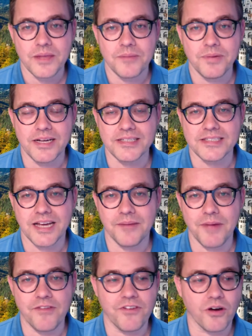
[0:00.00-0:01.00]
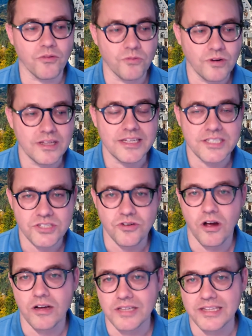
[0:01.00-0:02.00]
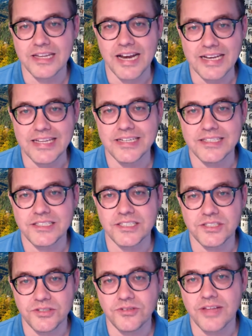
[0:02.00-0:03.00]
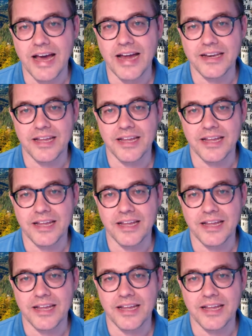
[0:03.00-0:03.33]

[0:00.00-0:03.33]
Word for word: But um, I felt really strongly that I needed to do that.